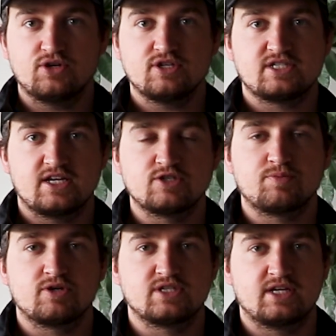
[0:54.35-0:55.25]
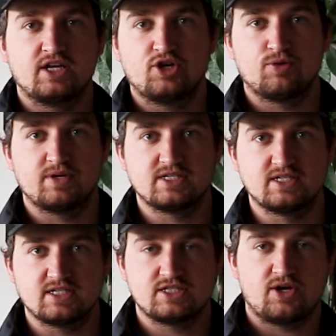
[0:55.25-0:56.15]
you're the salesperson in your
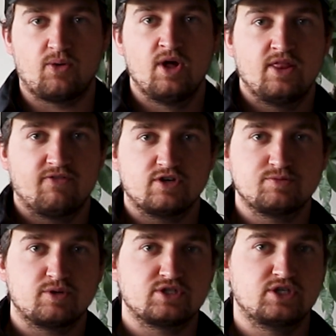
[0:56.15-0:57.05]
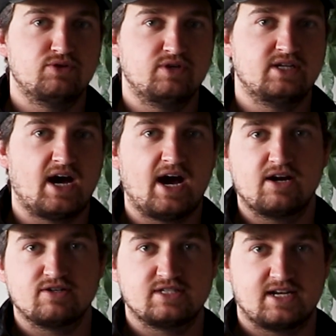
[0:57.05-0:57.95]
business. So the first person you need to
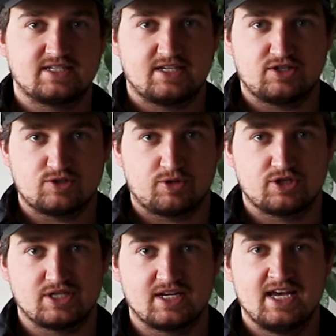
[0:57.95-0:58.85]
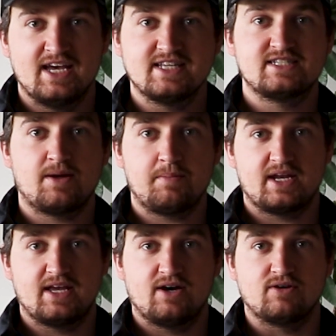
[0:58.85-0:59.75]
hire is not a salesperson, it's
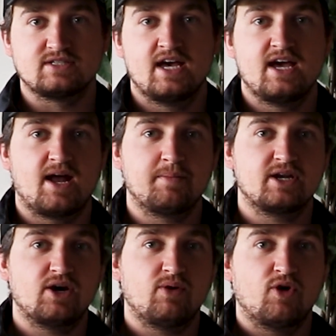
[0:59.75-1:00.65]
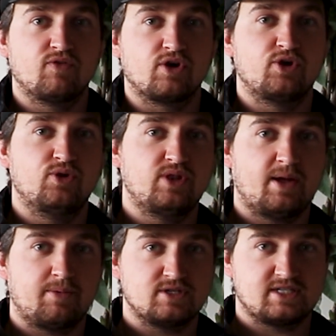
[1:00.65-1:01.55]
somebody else. And I'm going to go over who
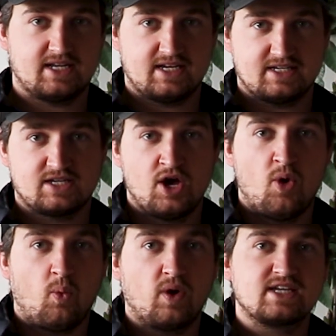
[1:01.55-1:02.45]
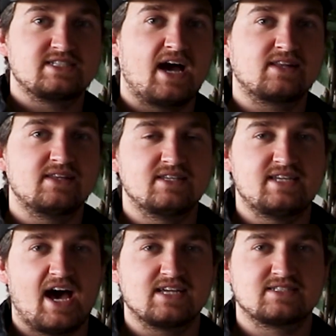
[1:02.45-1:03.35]
that person is, what exactly the
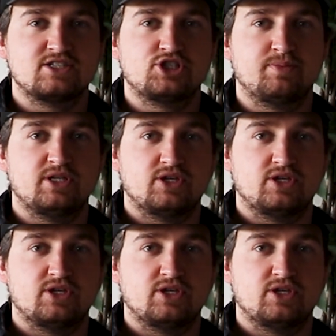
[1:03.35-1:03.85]
tasks they should be